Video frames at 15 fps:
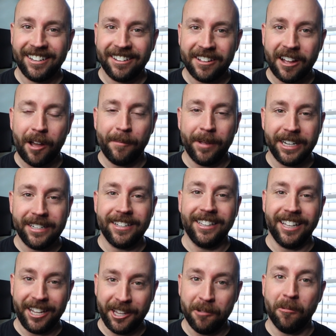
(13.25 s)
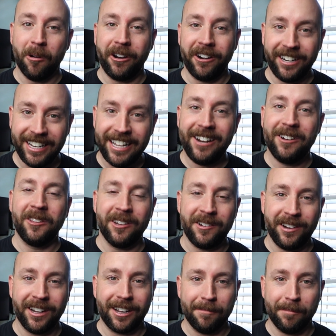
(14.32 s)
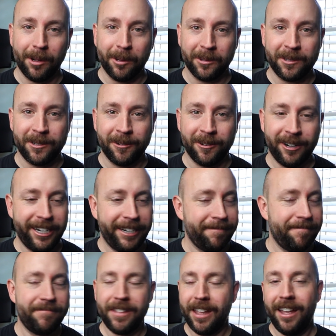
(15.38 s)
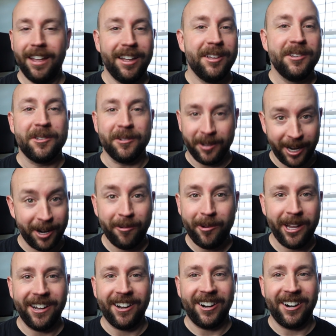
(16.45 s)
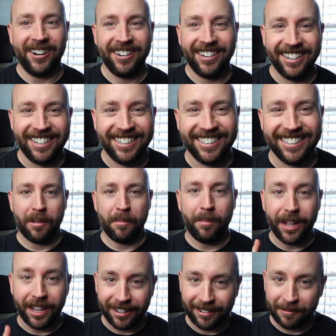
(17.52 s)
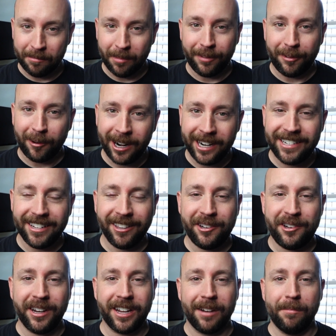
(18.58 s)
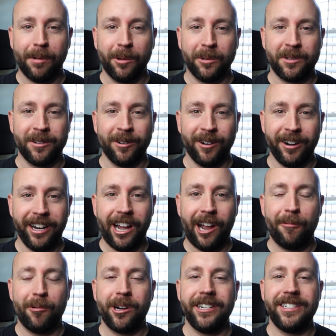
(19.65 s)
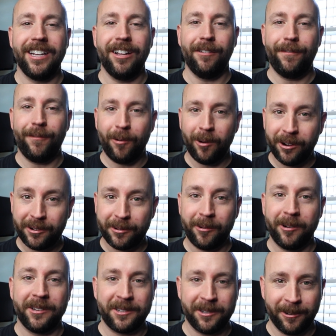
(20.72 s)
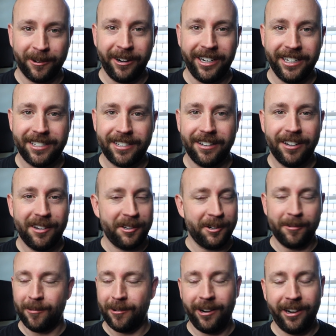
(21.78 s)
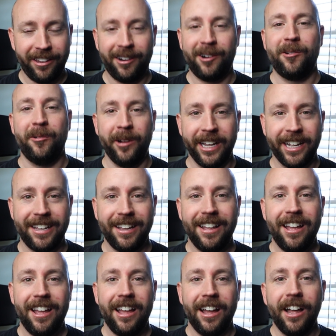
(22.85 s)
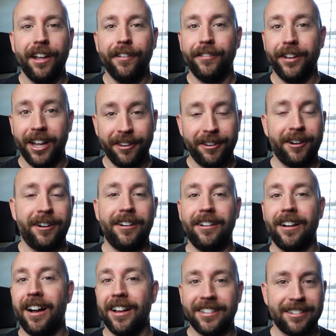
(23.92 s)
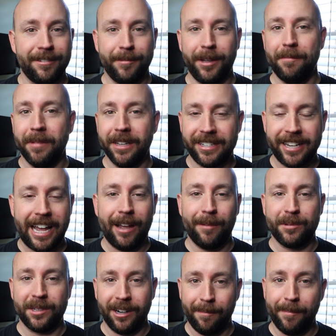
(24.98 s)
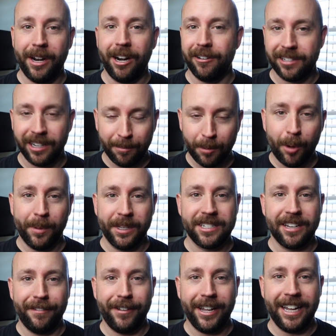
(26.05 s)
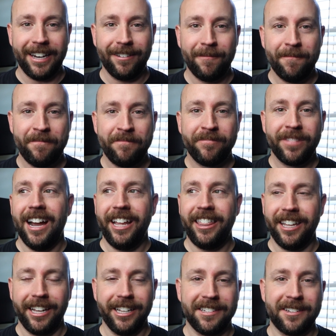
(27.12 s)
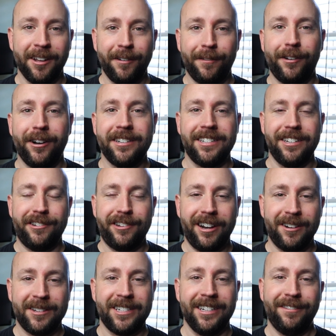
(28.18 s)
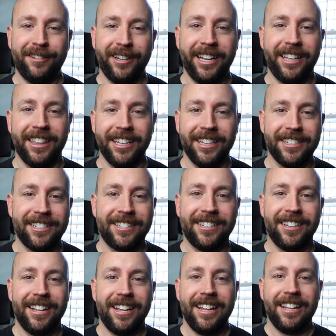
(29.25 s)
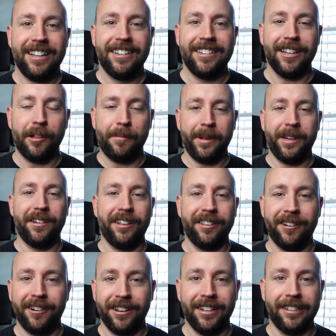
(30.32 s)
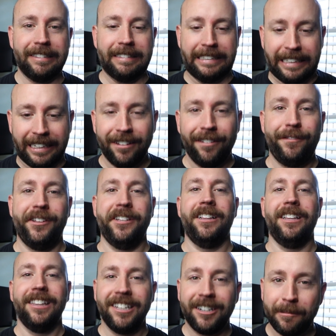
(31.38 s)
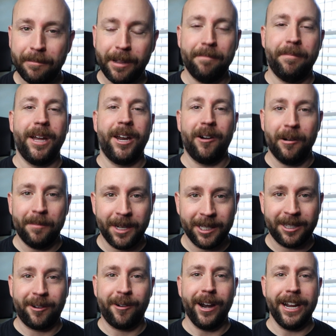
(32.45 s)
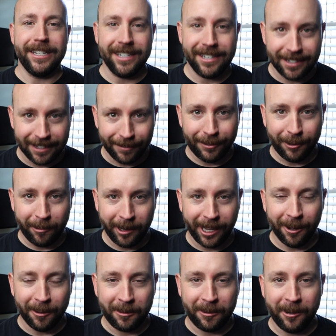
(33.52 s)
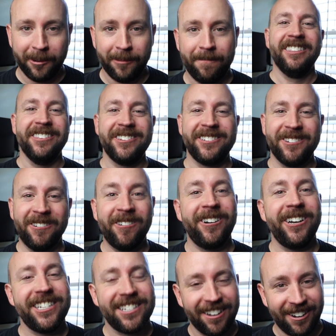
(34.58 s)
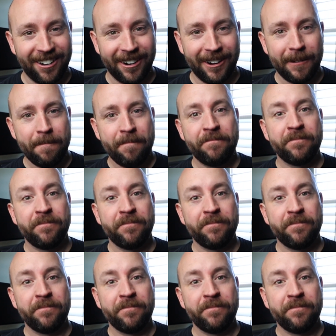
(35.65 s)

commented that you wanted to hear the chicken bone story. So here we are. But before I tell the chicken bone story, I want to tell 4 short stories, don't worry, they're quick, of other ostomy mishaps and embarrassing moments I've had. I think it's good for us to share stuff like this, to help each other to feel a little bit better about the crazy stuff that we go through. The stories are